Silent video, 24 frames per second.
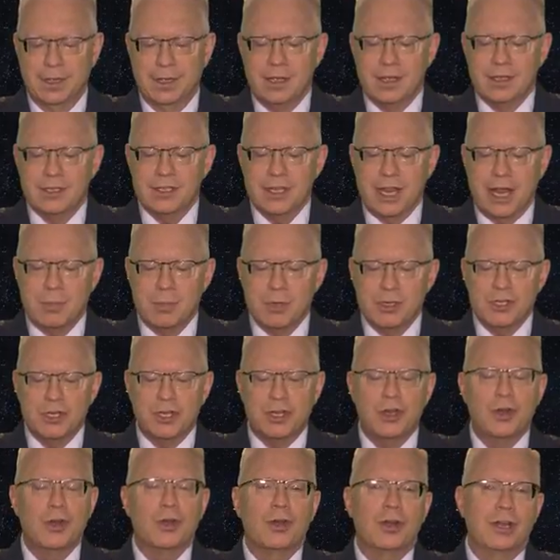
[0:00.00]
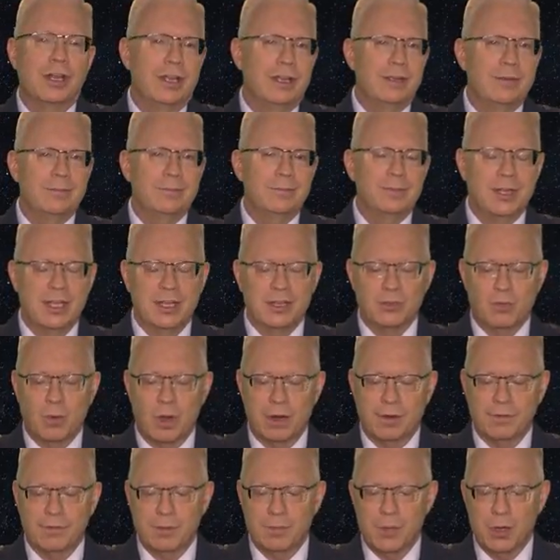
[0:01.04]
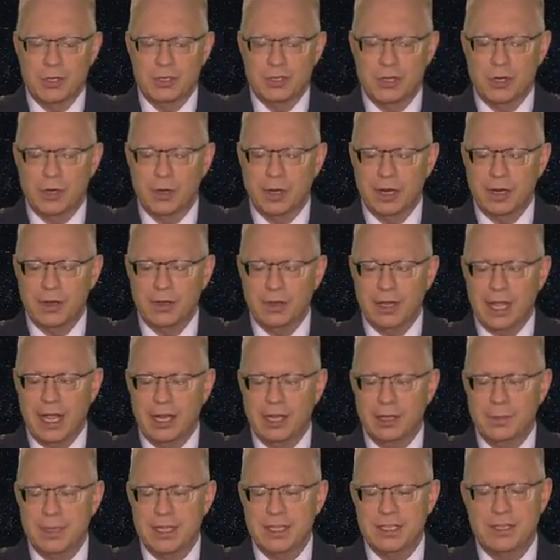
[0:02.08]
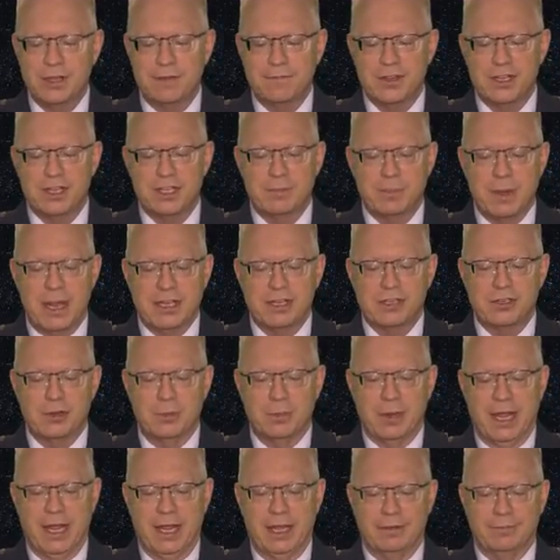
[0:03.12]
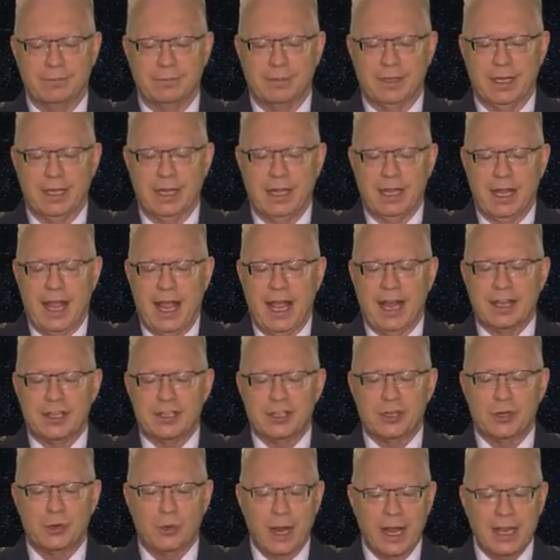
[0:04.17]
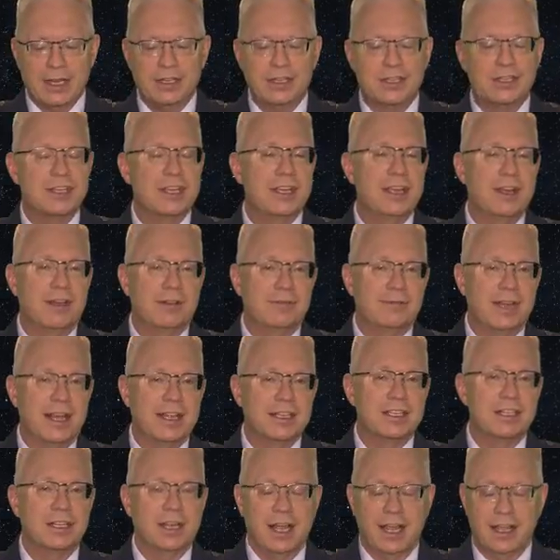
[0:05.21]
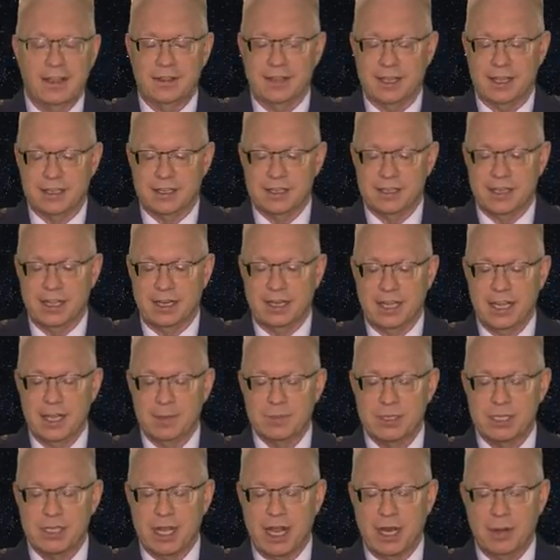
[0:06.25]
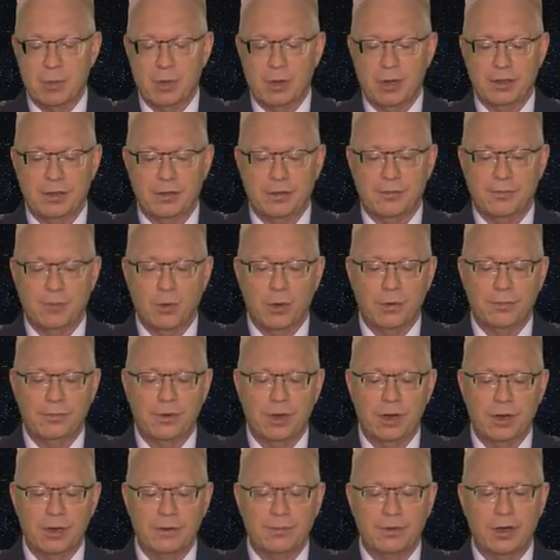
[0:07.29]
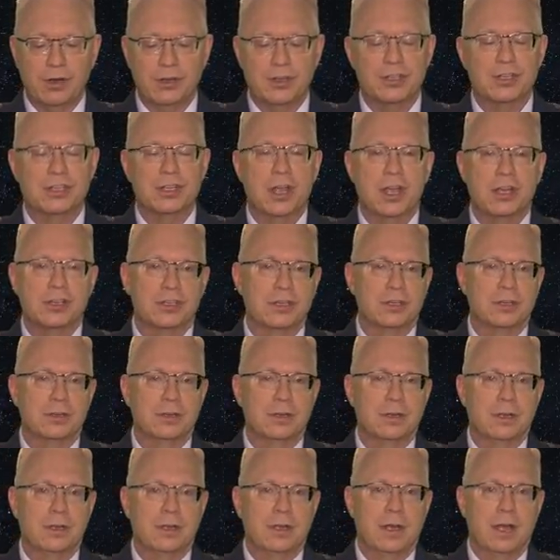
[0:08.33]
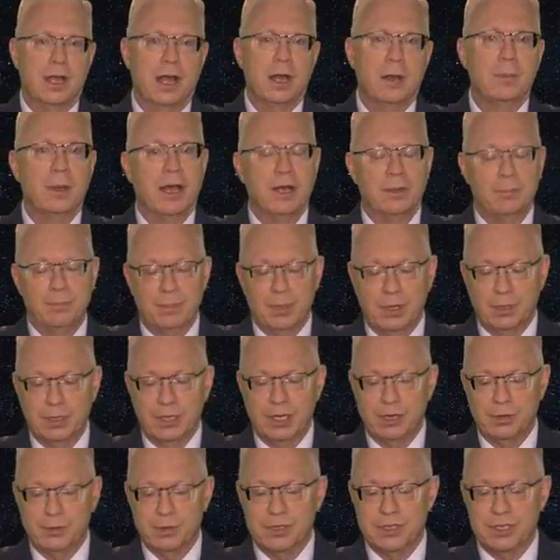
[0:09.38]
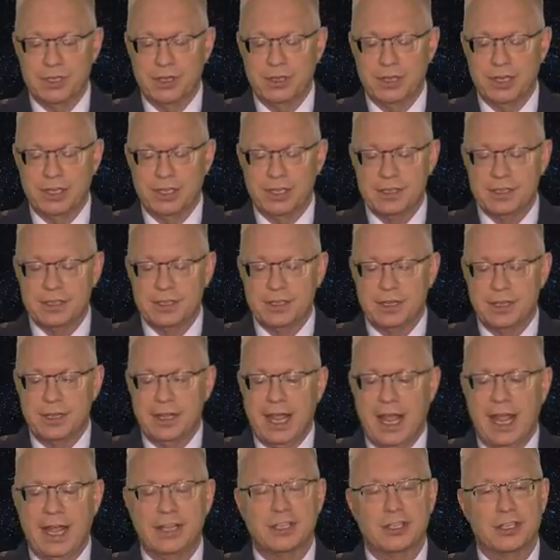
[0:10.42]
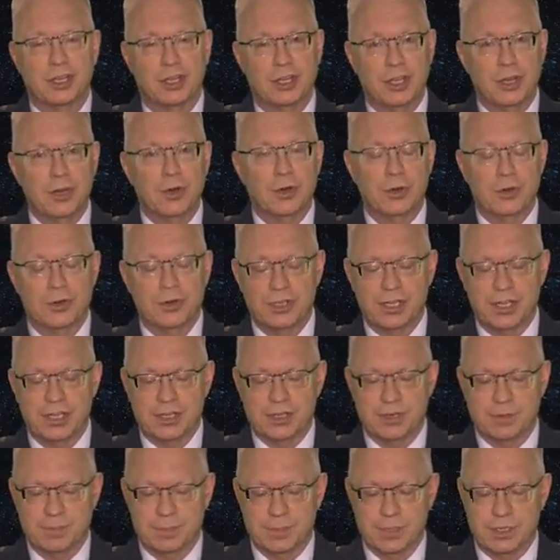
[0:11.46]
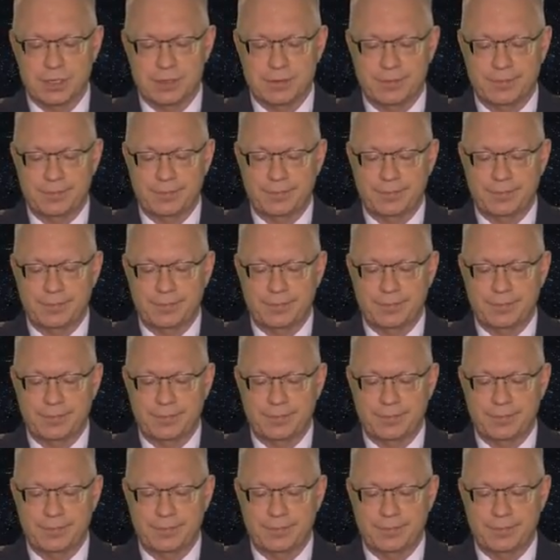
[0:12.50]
Cybersecurity is one of the most critical elements of the space domain, and it's great to see events like this that keep cyber at the forefront of our discussion about building resilient and secure systems.